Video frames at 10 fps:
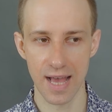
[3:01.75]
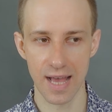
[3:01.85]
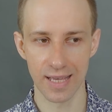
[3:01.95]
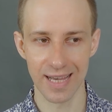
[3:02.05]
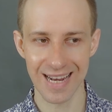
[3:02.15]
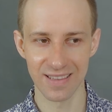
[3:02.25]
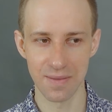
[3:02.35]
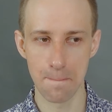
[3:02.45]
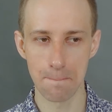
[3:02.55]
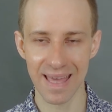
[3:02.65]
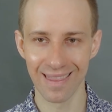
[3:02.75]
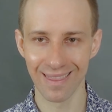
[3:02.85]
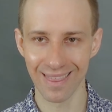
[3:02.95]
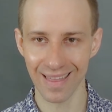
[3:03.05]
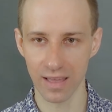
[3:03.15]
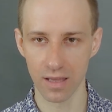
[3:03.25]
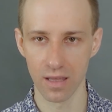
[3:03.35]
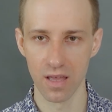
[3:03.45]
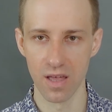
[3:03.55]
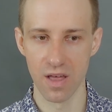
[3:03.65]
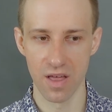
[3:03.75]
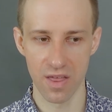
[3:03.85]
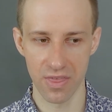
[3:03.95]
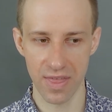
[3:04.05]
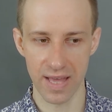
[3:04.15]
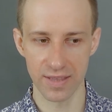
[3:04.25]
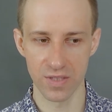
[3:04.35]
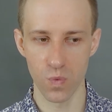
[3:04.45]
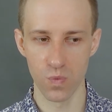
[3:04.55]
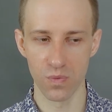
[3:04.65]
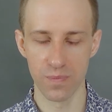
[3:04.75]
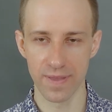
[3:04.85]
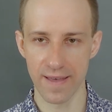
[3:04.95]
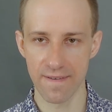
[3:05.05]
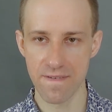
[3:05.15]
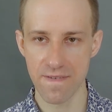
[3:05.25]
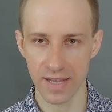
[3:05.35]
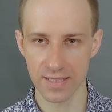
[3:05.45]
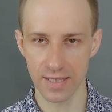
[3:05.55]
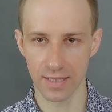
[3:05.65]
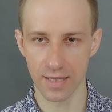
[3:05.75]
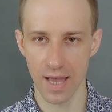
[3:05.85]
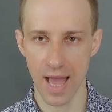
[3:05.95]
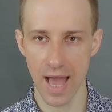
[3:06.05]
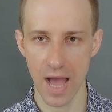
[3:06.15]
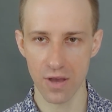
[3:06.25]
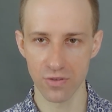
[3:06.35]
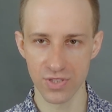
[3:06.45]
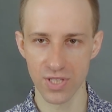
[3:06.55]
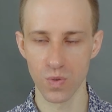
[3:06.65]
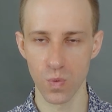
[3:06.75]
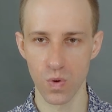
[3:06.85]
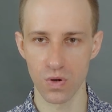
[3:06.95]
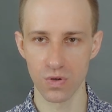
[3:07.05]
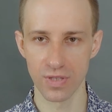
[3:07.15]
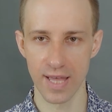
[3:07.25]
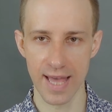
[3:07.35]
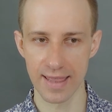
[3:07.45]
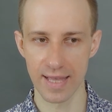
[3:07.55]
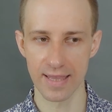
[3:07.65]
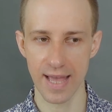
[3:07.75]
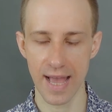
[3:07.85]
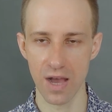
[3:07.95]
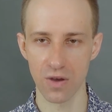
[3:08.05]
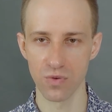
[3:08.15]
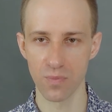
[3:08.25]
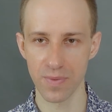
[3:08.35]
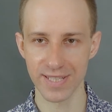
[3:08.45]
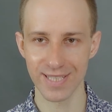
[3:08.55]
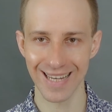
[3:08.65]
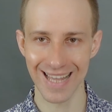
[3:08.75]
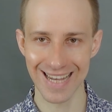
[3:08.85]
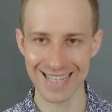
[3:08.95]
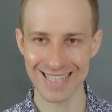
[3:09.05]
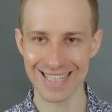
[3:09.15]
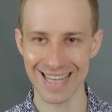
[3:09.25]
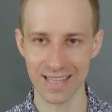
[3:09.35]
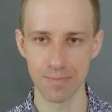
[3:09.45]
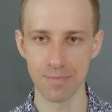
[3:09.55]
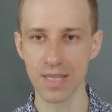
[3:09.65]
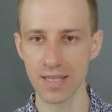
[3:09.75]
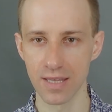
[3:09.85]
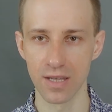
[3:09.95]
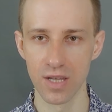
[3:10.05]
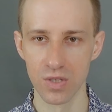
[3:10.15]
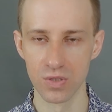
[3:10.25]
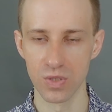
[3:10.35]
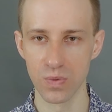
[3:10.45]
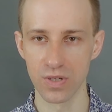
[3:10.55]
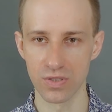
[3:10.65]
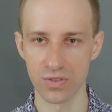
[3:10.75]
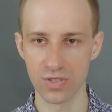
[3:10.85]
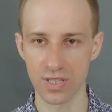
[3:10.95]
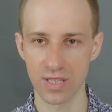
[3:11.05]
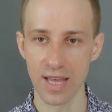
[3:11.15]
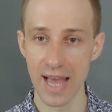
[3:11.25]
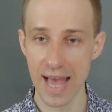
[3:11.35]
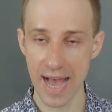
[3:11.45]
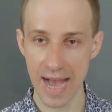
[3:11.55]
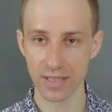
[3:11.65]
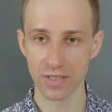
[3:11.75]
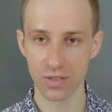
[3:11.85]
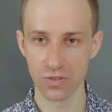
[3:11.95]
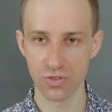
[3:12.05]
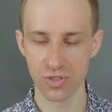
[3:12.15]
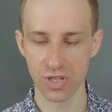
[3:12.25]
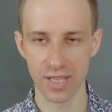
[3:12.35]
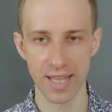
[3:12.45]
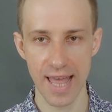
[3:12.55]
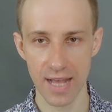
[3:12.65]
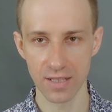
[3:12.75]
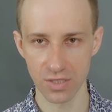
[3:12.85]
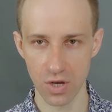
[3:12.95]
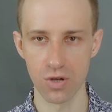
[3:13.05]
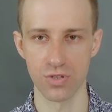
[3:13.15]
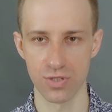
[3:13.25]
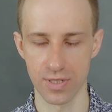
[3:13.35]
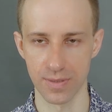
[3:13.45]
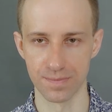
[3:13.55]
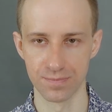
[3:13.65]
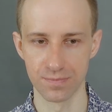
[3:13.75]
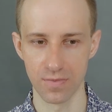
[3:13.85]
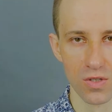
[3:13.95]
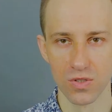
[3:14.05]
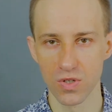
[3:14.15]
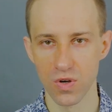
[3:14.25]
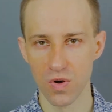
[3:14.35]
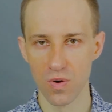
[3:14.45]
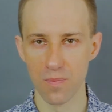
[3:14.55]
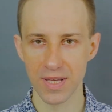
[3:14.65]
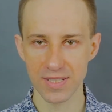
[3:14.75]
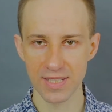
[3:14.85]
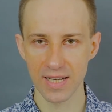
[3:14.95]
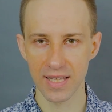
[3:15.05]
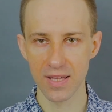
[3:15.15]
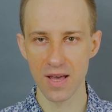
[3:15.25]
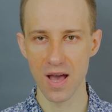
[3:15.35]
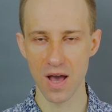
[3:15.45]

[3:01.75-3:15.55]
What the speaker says: kind of the main thing that will be affecting how you see the world and then how you basically assign meaning to what you see unconsciously and consciously. So basically,